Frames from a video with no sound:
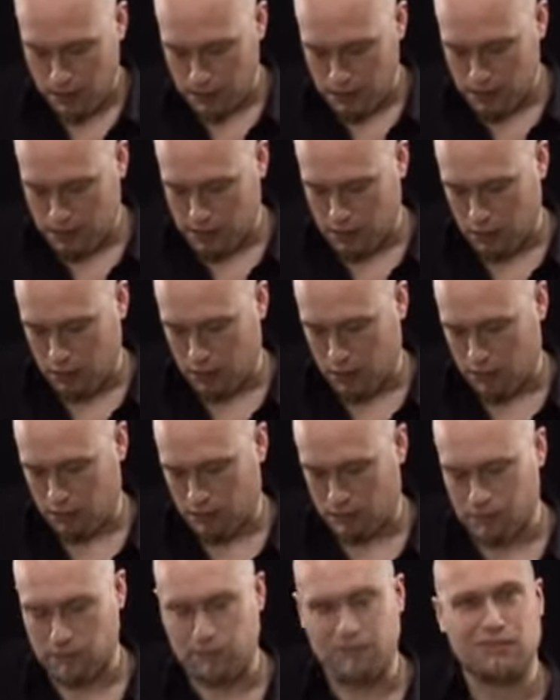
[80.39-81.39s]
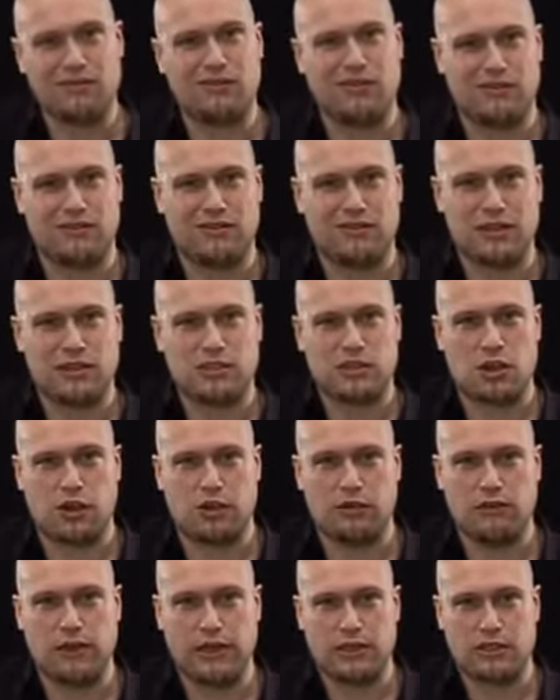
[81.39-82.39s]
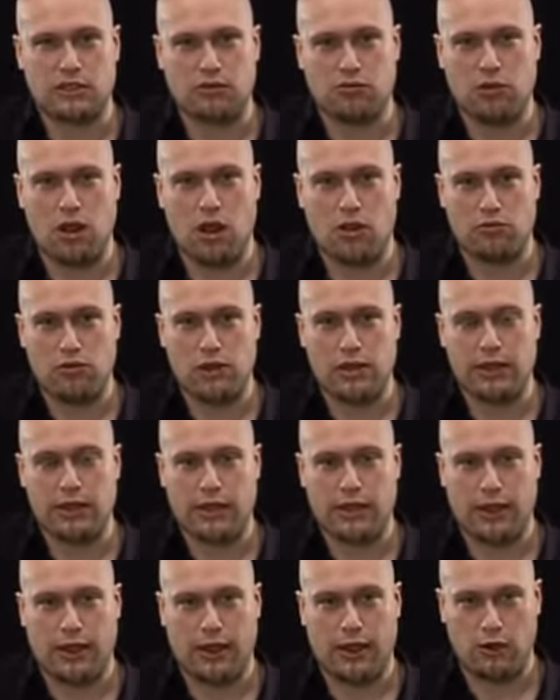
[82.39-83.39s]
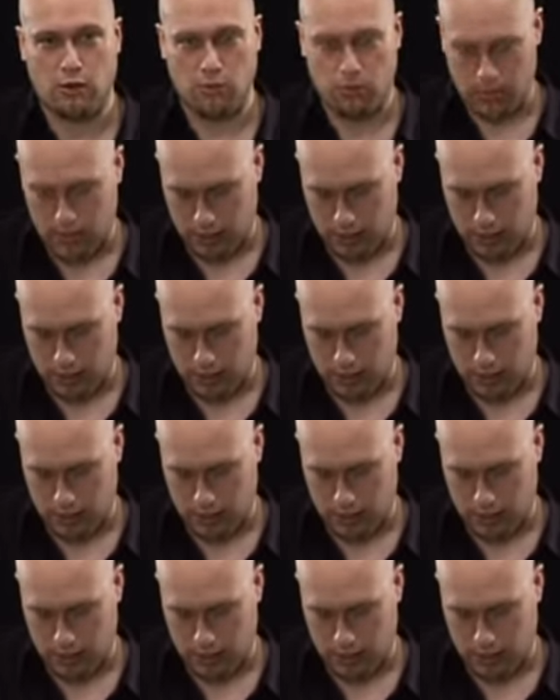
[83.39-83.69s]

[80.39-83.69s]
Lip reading: So these kind of licks are really going to help,